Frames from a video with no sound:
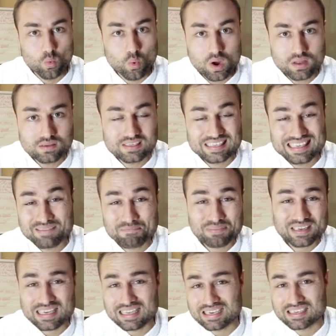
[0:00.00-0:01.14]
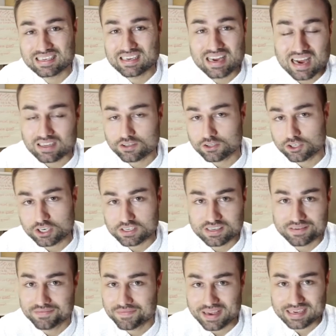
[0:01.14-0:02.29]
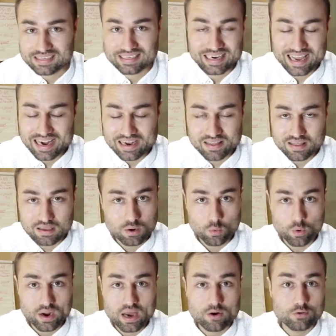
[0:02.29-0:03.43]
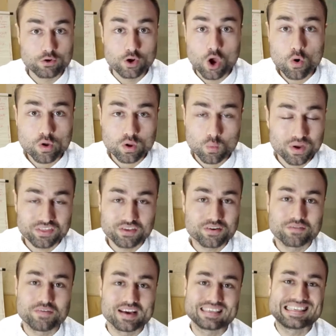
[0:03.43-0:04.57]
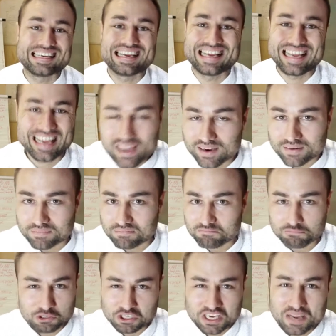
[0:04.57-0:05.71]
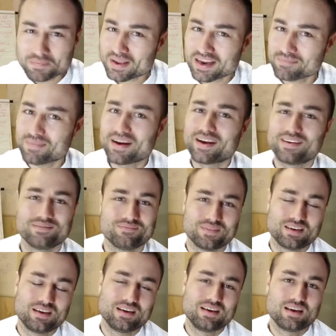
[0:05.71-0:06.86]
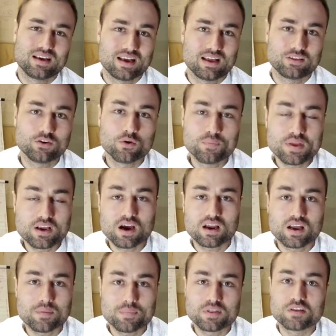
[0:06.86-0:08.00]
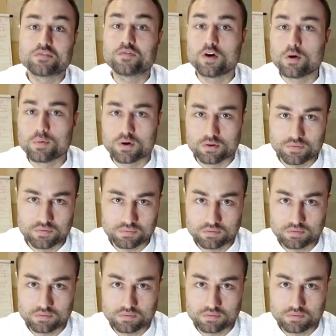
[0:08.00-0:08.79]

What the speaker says: one simply does not just invest in anything without knowing what they're investing in. Just keep that in mind. Don't be caught up in the FOMO,